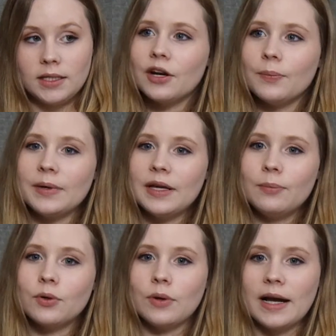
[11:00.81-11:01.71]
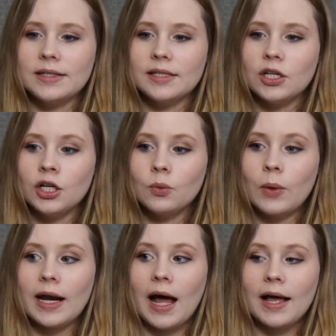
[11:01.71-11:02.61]
They're a bit pricier
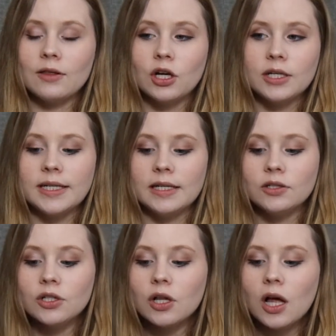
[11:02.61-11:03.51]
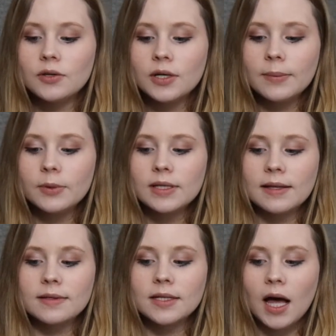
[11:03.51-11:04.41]
when I looked into cloth diapers
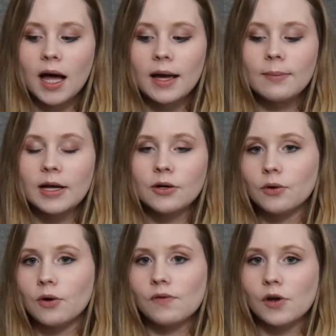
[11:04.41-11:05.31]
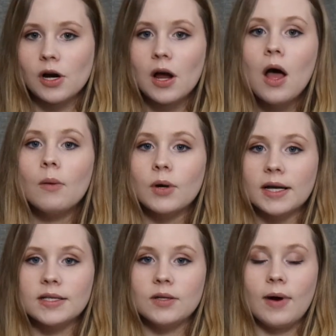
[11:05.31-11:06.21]
at the time. I don't know if they're
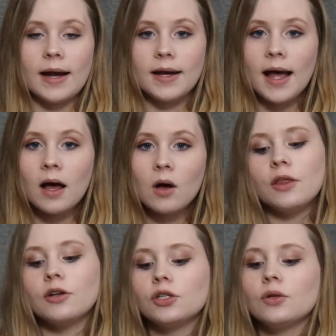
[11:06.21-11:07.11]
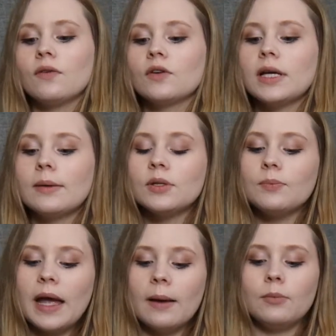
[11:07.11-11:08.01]
pricey right now. There's two different types of
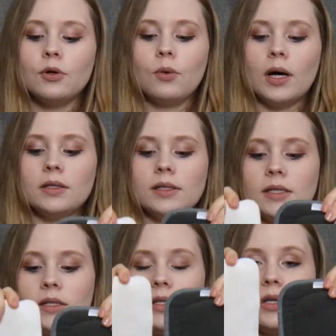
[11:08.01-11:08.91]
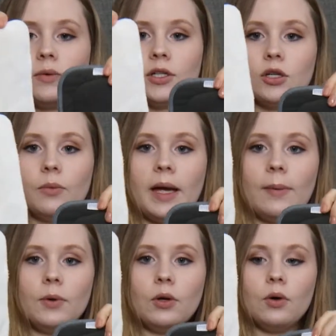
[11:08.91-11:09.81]
bamboo ones. This is the original
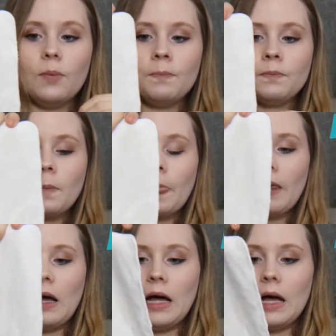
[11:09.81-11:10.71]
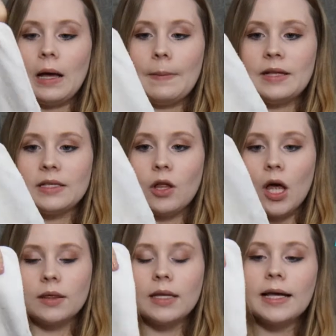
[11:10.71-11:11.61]
bamboo. It's a
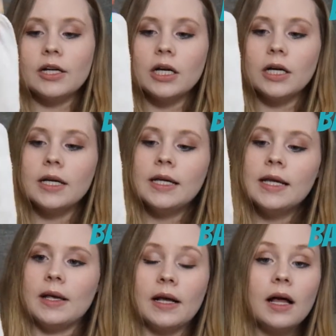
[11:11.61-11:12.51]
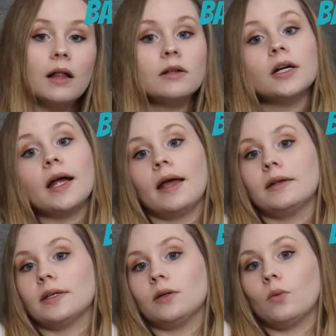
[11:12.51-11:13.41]
lot lighter in color
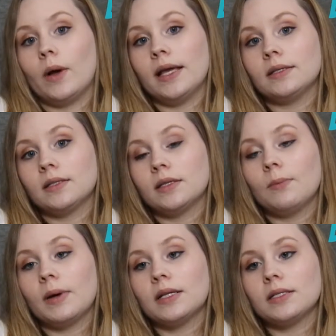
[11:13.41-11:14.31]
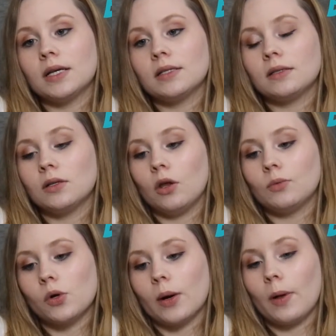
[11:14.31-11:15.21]
and in weight, but it does still
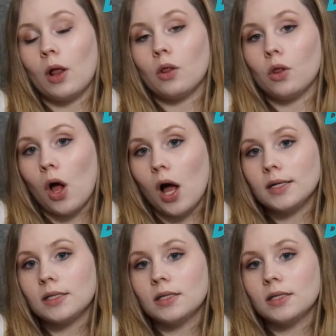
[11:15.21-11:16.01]
absorb a lot.